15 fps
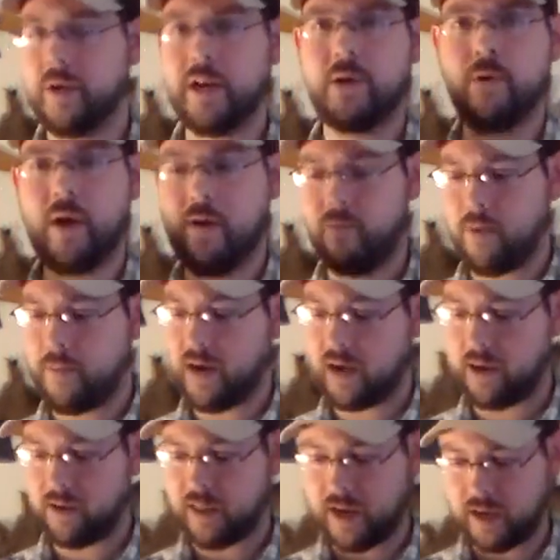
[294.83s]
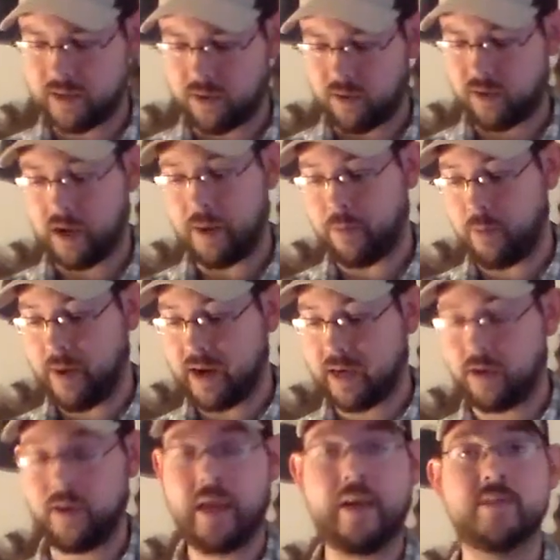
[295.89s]
But I do have one back here that has, or a couple back
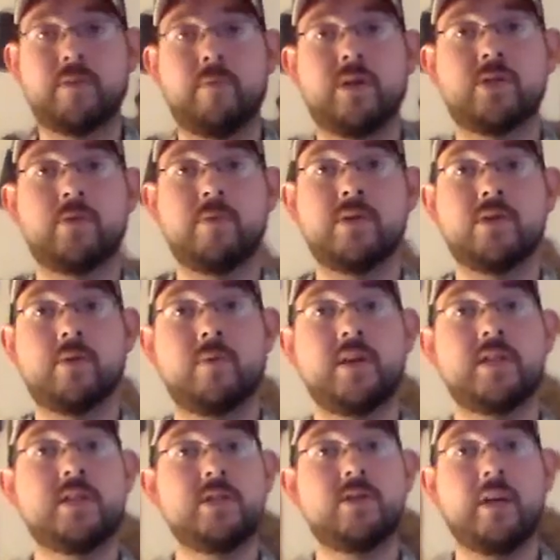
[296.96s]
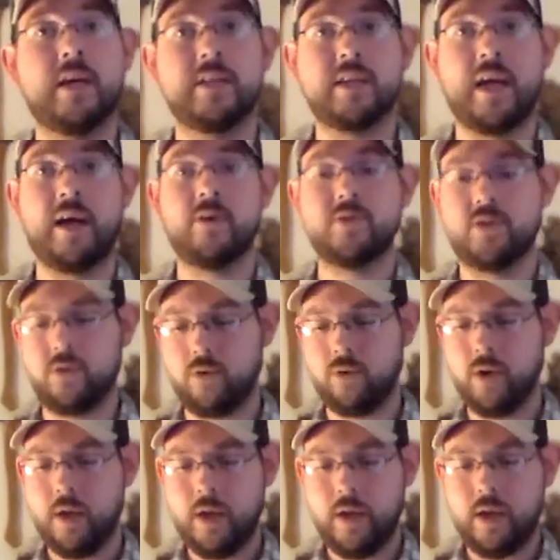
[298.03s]
here that has some mushrooming, so I'm going to teach you guys how
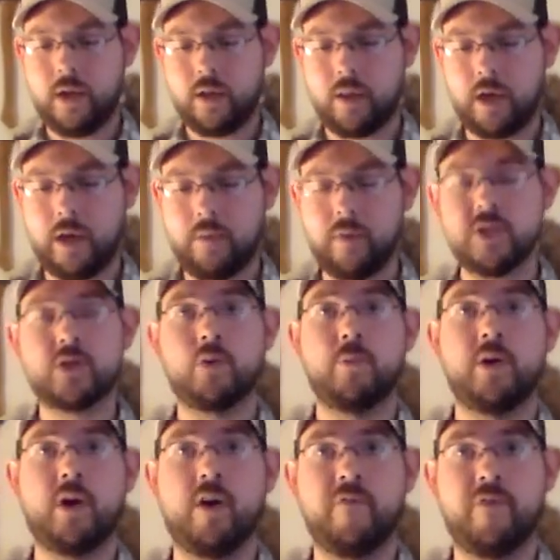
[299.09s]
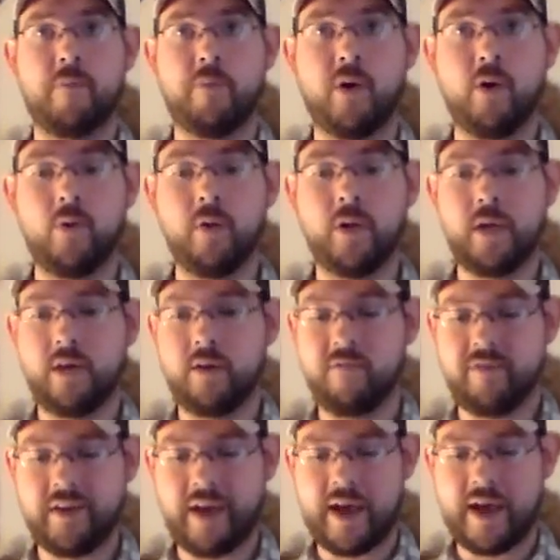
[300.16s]
to clean, mushrooming off the pole end of